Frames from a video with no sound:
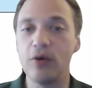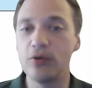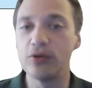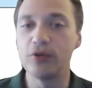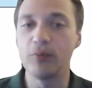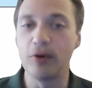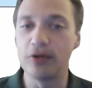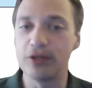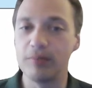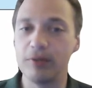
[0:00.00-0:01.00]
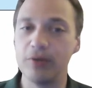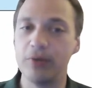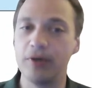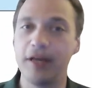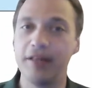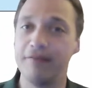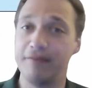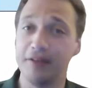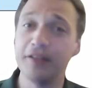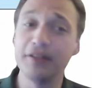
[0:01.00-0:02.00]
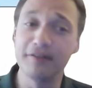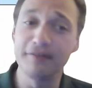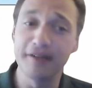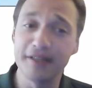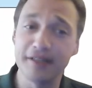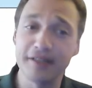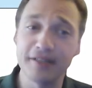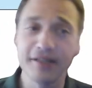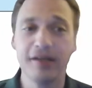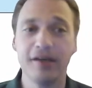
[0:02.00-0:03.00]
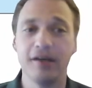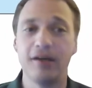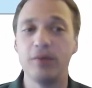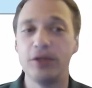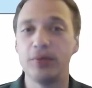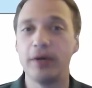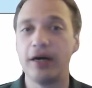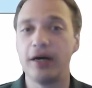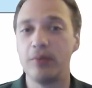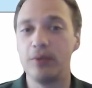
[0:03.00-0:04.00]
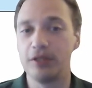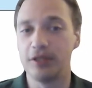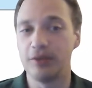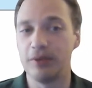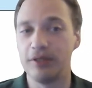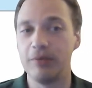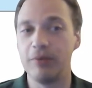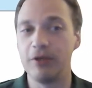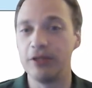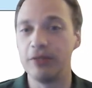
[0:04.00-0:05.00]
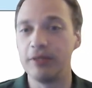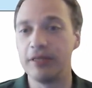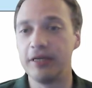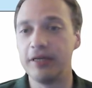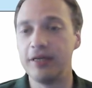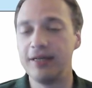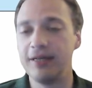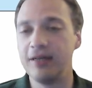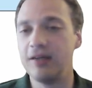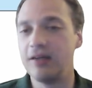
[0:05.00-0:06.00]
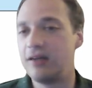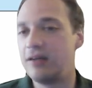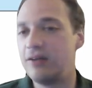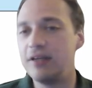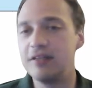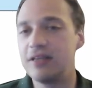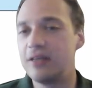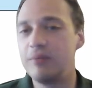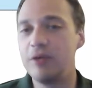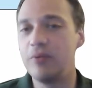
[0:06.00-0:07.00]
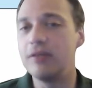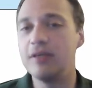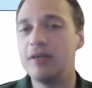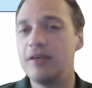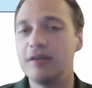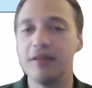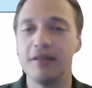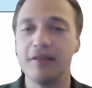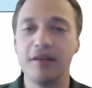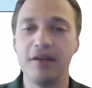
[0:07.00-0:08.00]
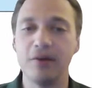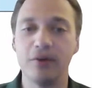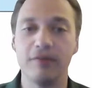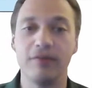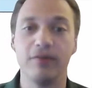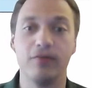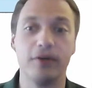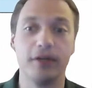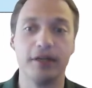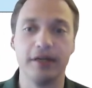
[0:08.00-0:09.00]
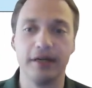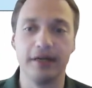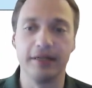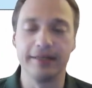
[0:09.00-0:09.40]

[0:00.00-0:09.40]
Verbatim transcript: also possible to create a V LAN interfaces, uh, which, while, which I will demo a little bit later. Uh, N I Cs can be one gig, ten gig, or even forty gig card.